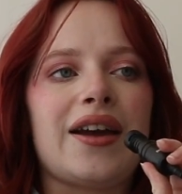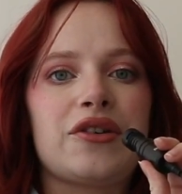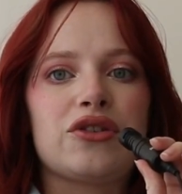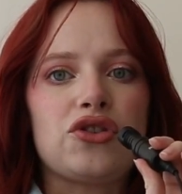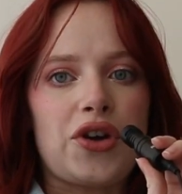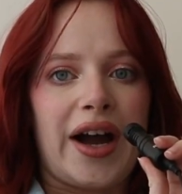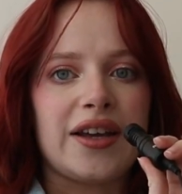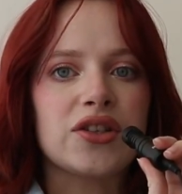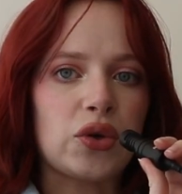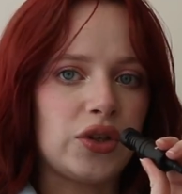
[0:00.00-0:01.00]
I got to try
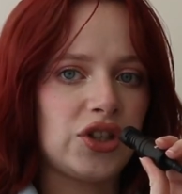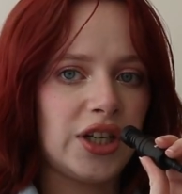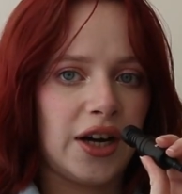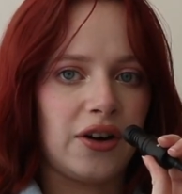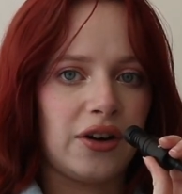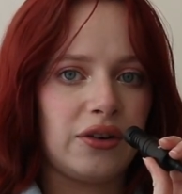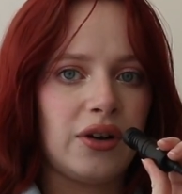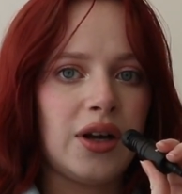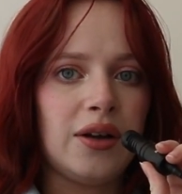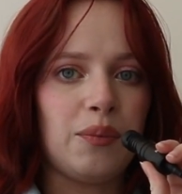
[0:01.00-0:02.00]
a Sol de Janeiro
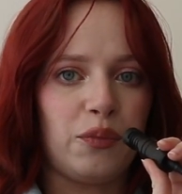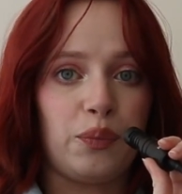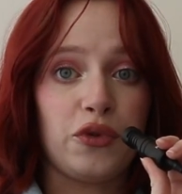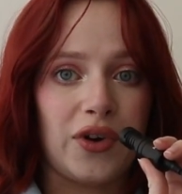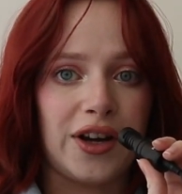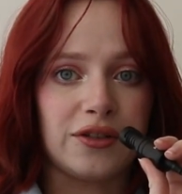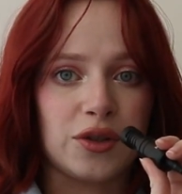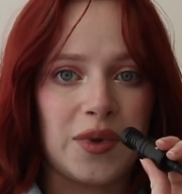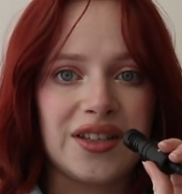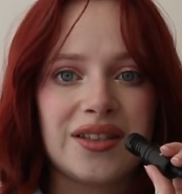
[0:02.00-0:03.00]
fragrance
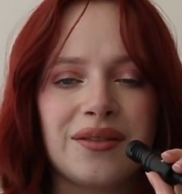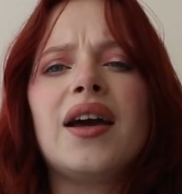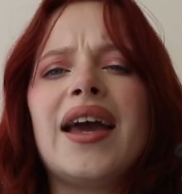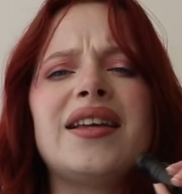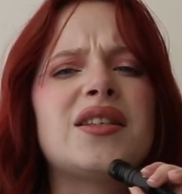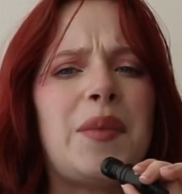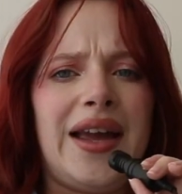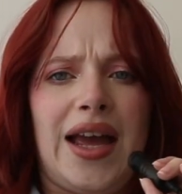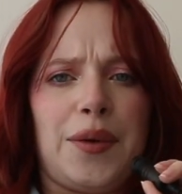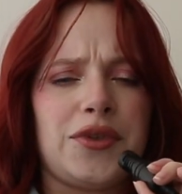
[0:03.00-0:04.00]
mist. It's my
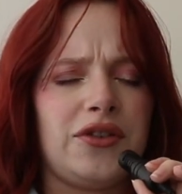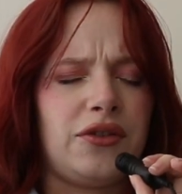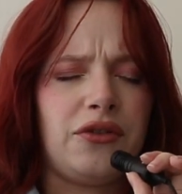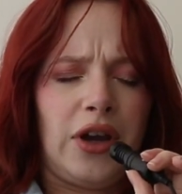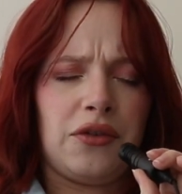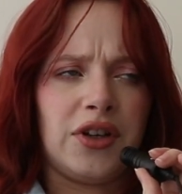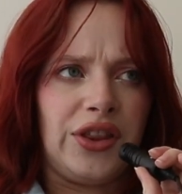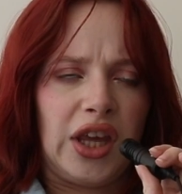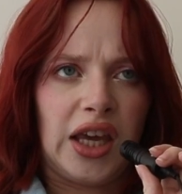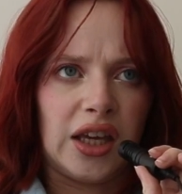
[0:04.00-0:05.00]
absolute favorite
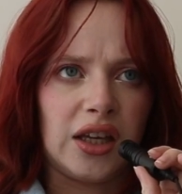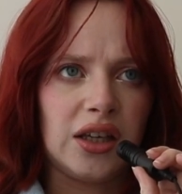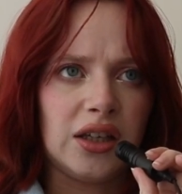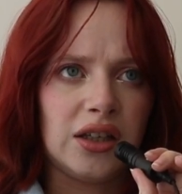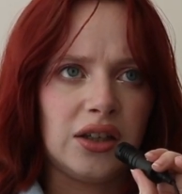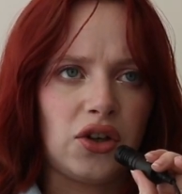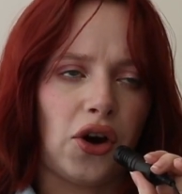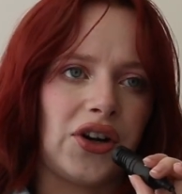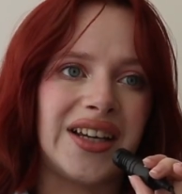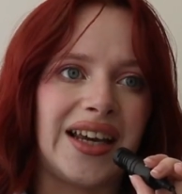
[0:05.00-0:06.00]
thing
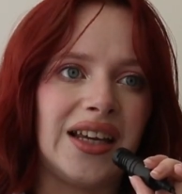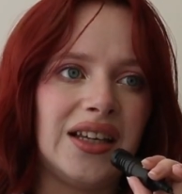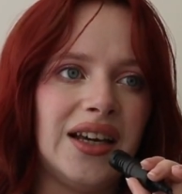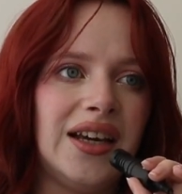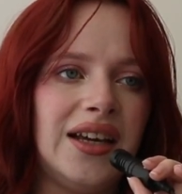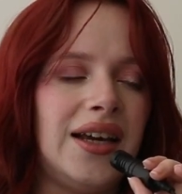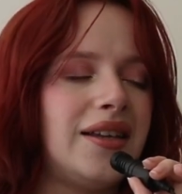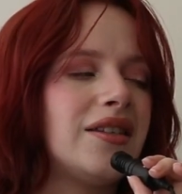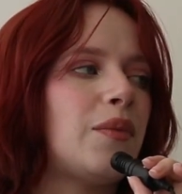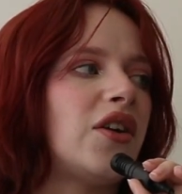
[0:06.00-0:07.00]
currently. It
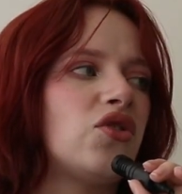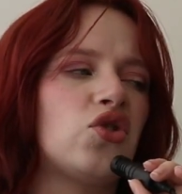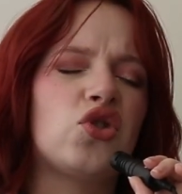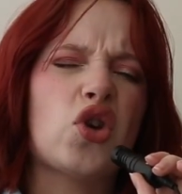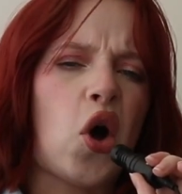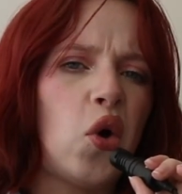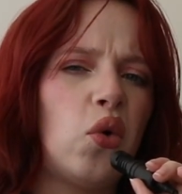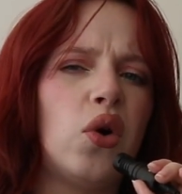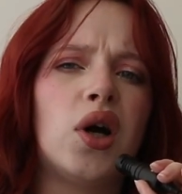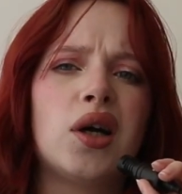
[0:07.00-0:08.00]
smells so
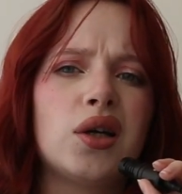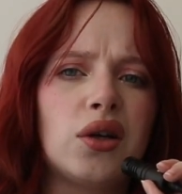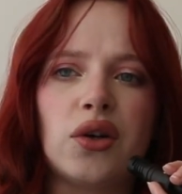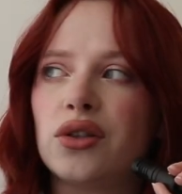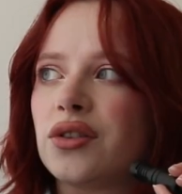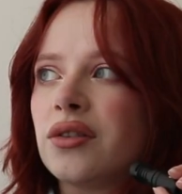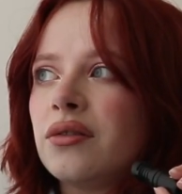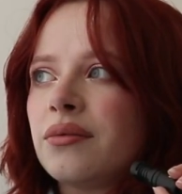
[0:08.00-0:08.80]
good.